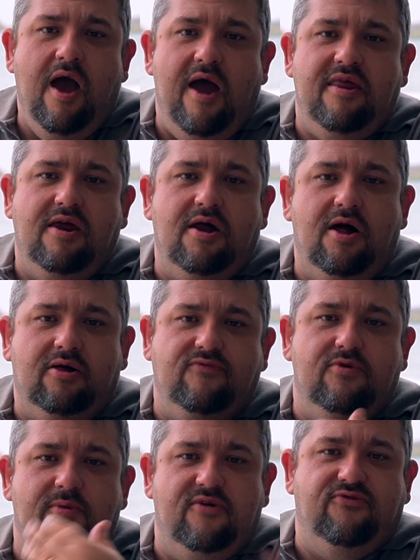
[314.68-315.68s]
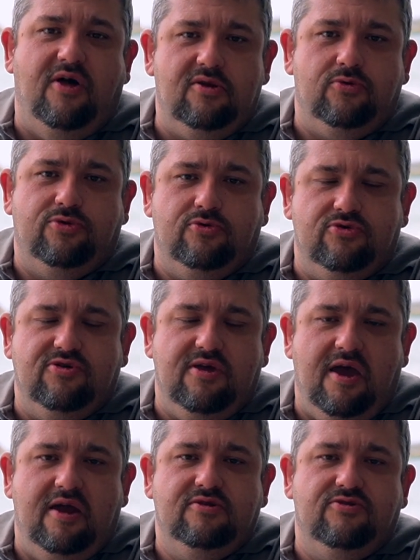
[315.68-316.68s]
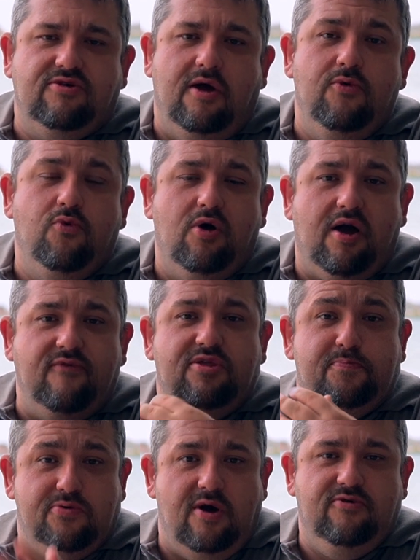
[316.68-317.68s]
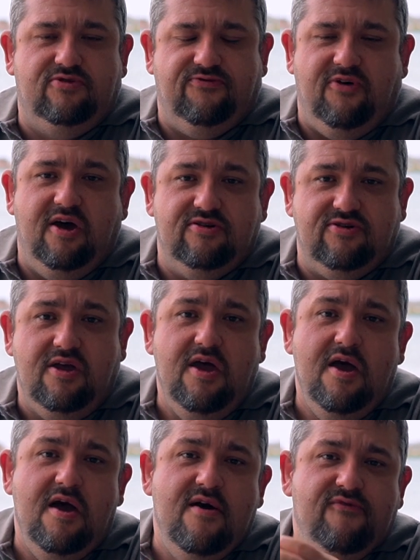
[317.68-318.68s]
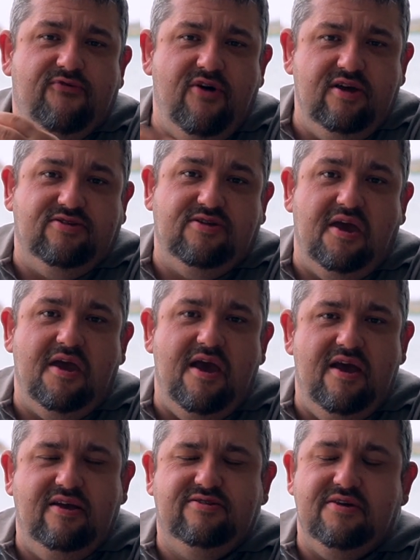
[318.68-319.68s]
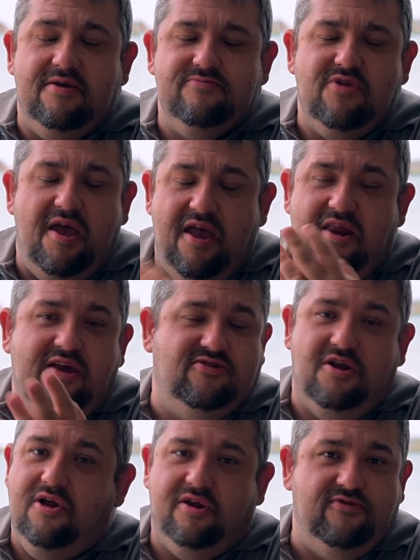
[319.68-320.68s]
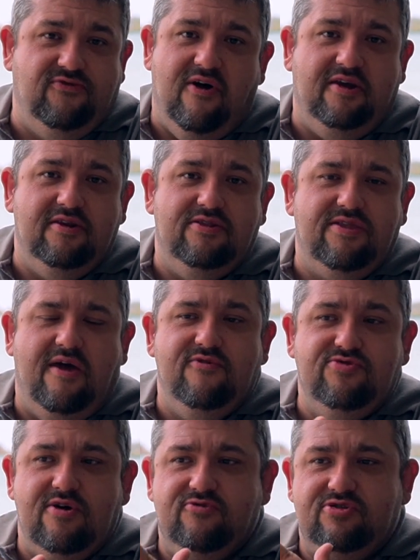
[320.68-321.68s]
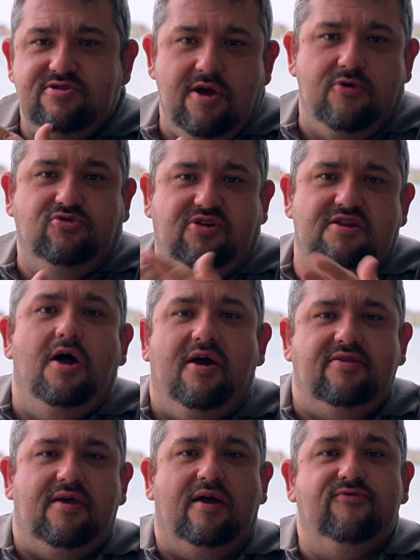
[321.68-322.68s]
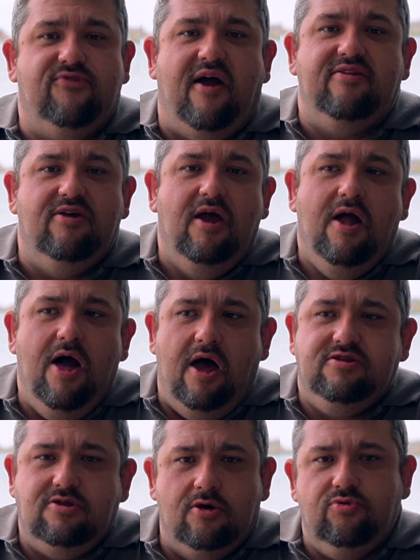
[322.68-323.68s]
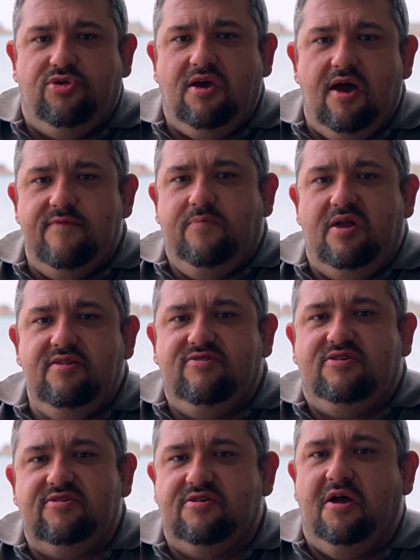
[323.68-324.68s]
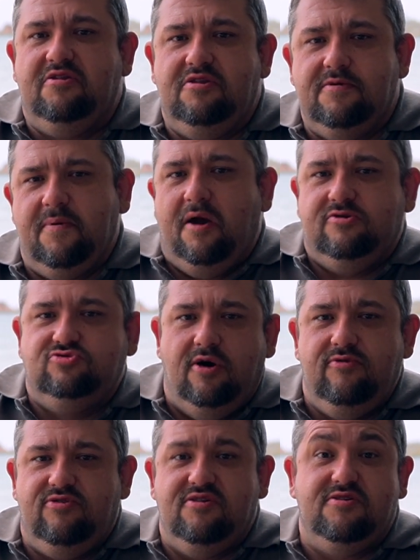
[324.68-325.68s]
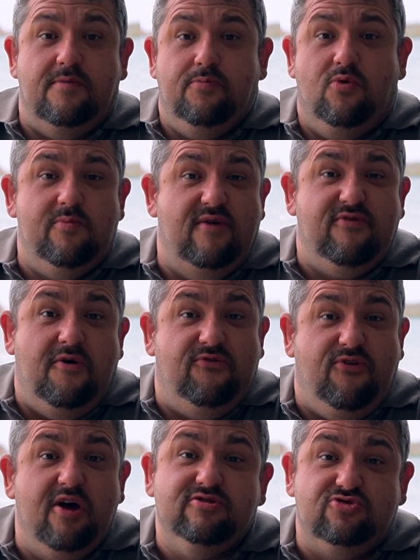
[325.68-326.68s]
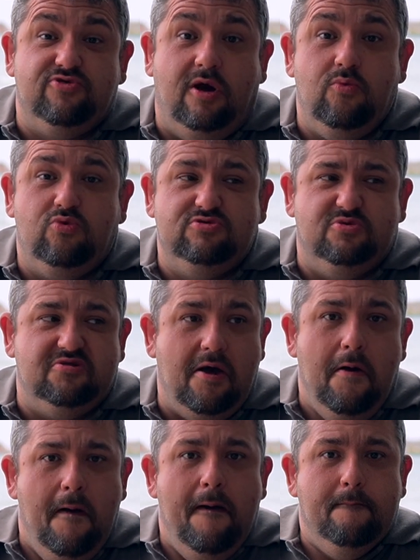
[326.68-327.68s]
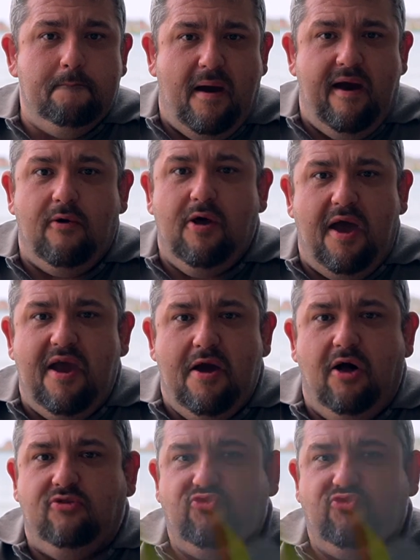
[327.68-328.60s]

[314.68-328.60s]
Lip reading: and then I'll give you my final thoughts at the end. So we'll cover the pros first. First thing is, it is a lot of fun. There is no denying that. In fact, I don't think I've been this excited about a drone since I bought my very first drone, which was a Parrot AR